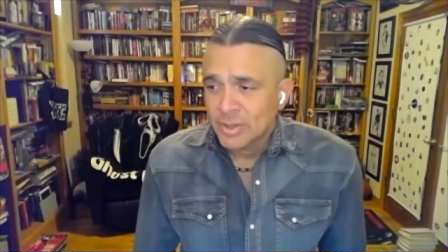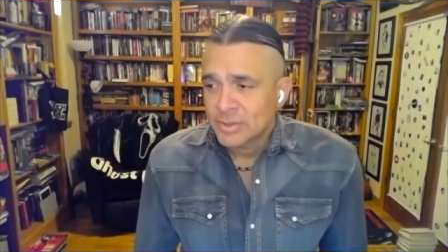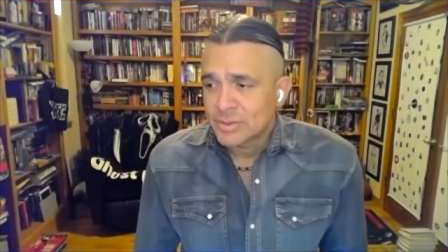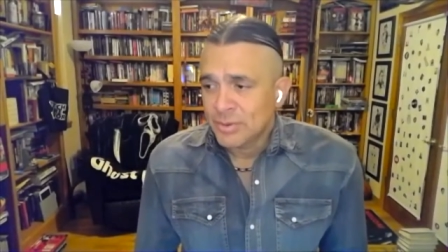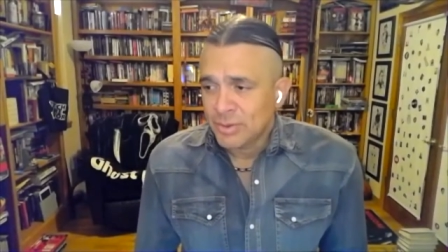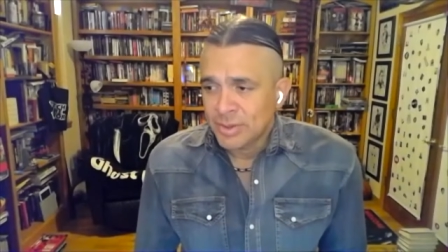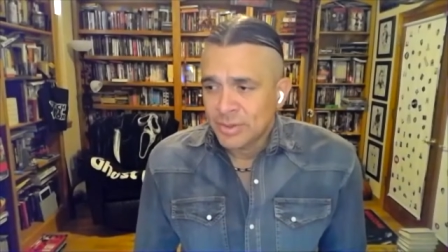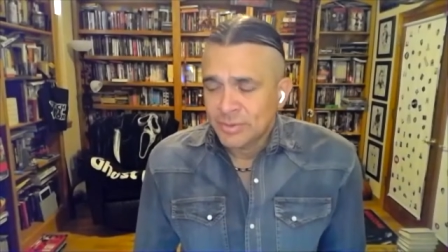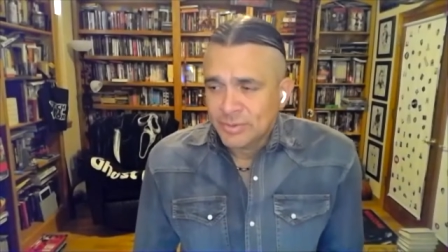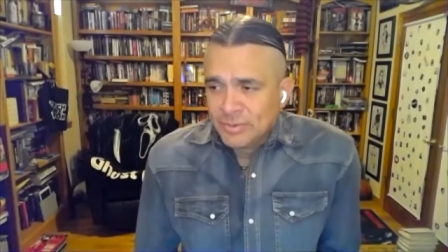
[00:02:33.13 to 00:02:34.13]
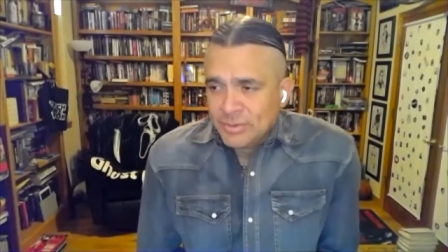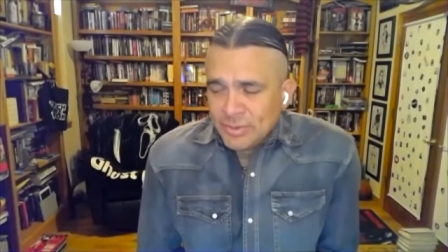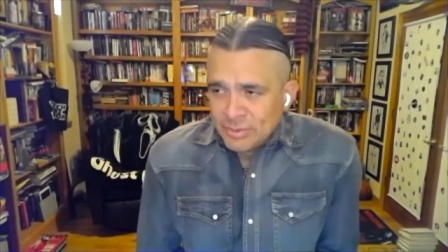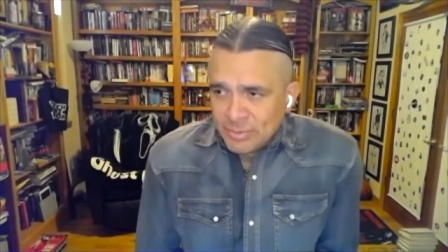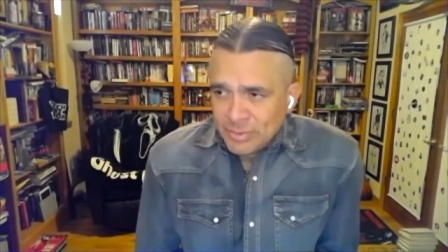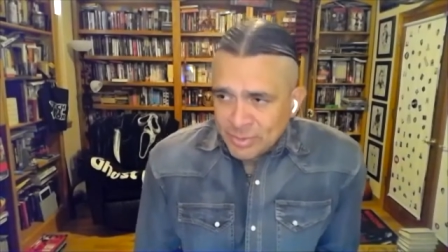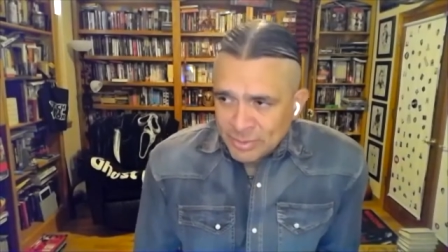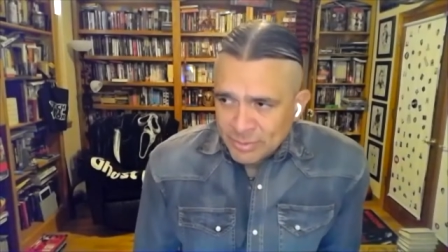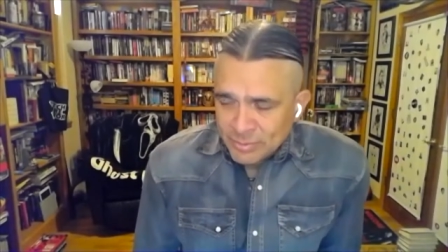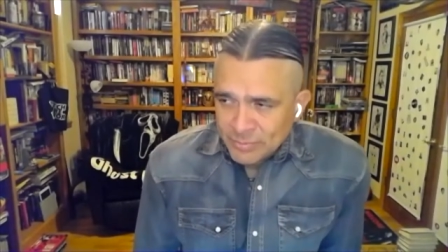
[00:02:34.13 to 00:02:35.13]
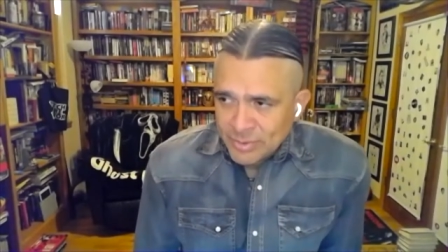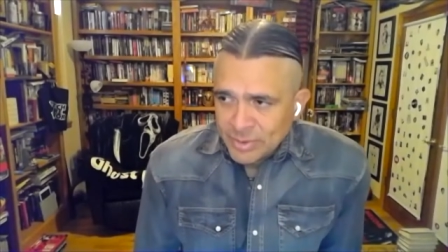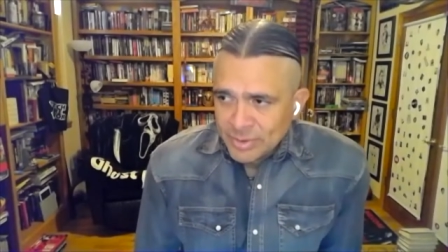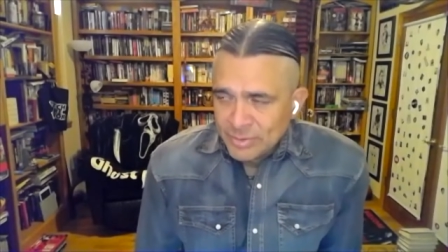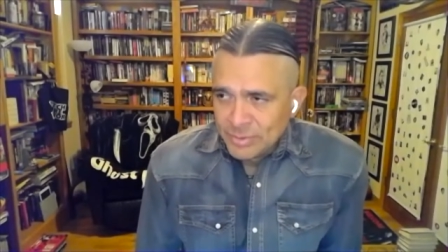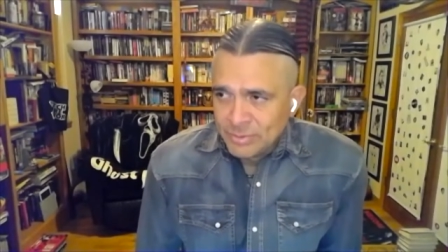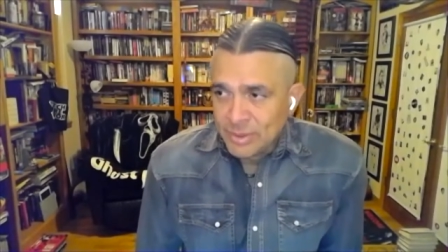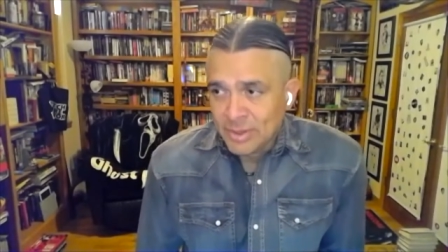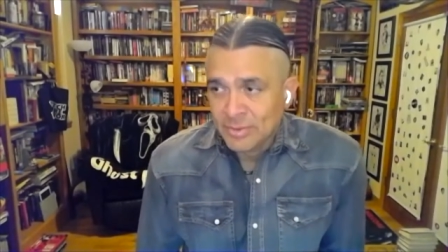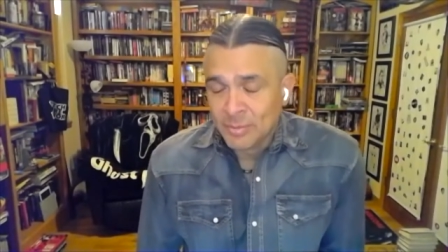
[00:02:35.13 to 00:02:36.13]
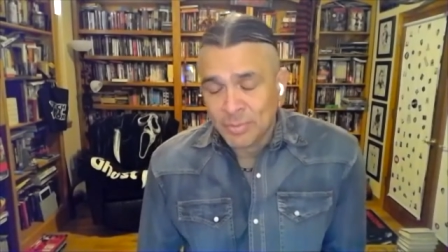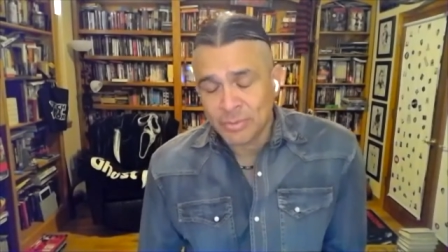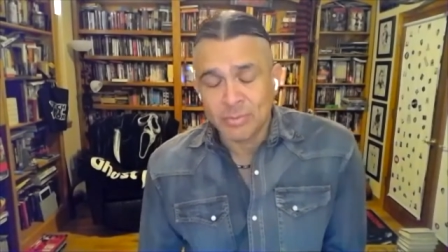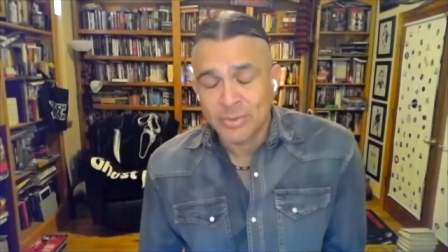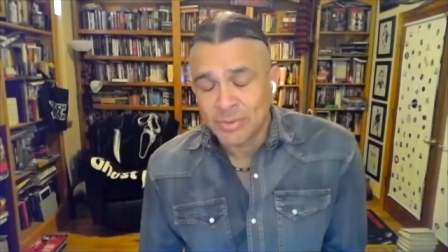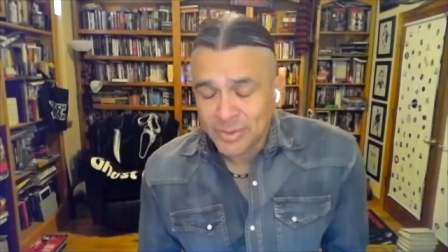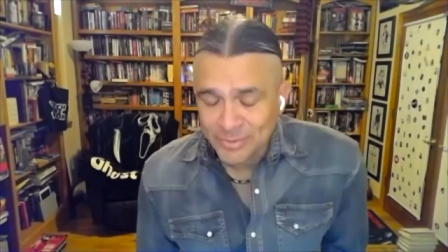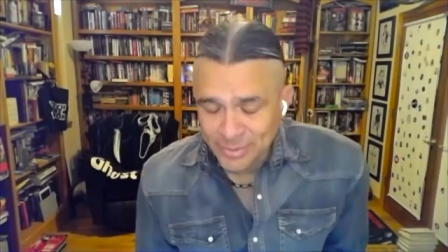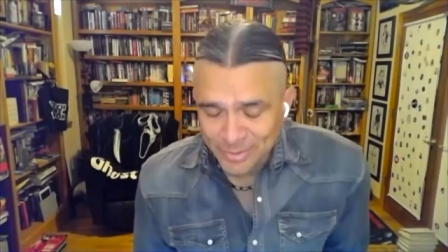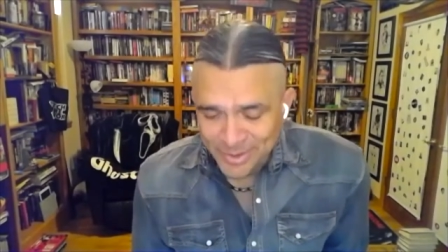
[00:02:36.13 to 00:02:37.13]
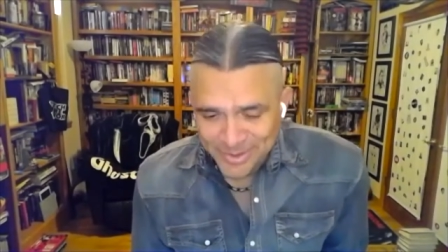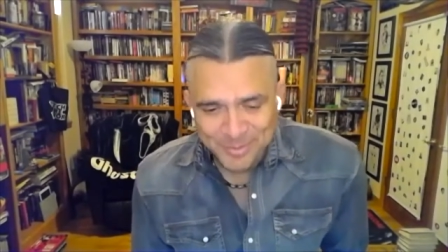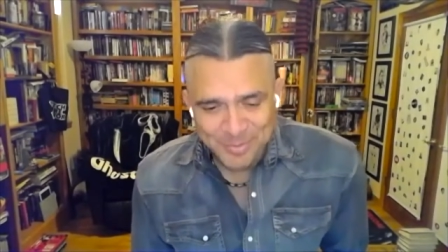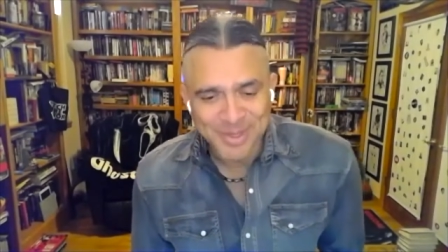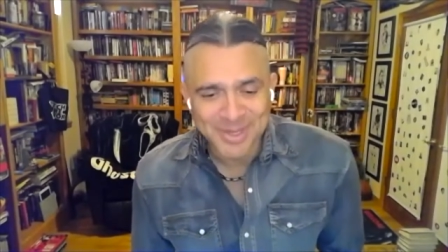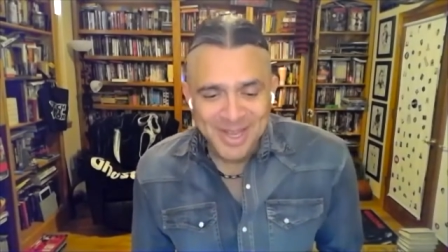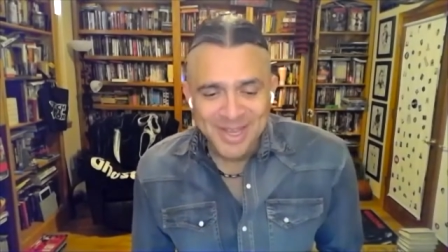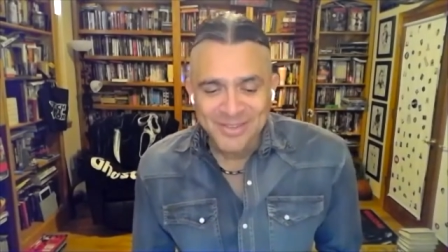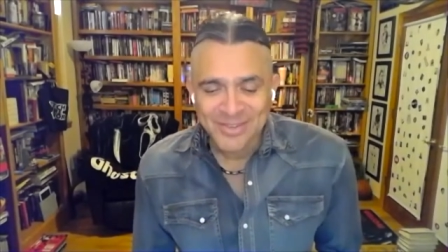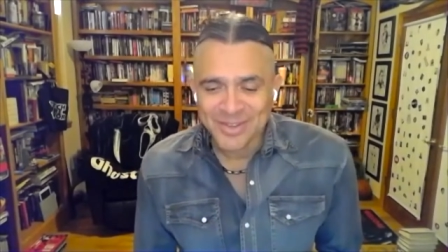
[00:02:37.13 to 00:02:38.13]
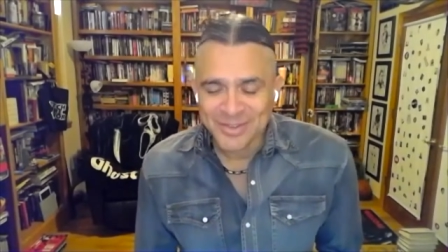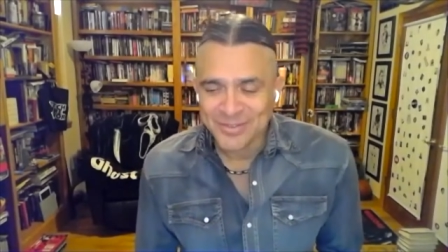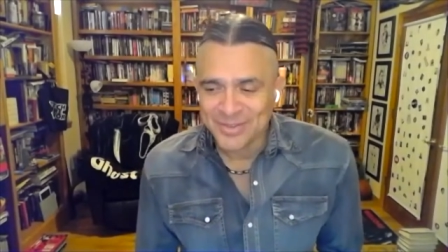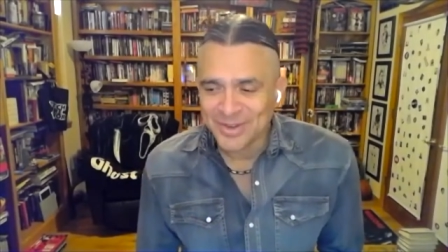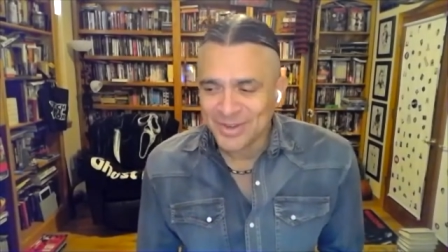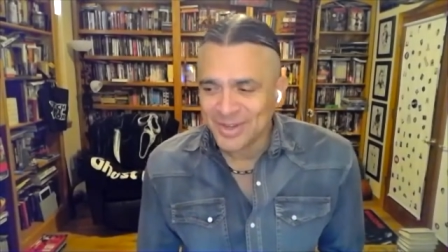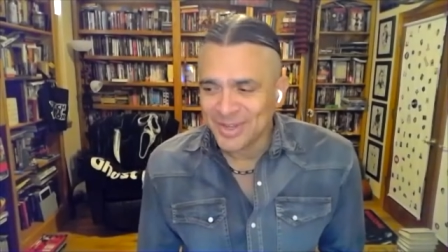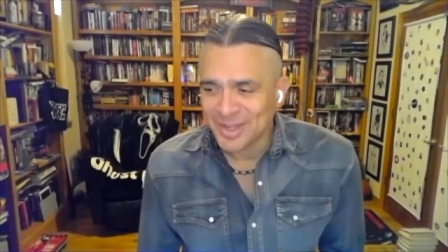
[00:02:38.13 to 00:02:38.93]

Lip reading: studious and reserved to I presume she's still studious, but she is very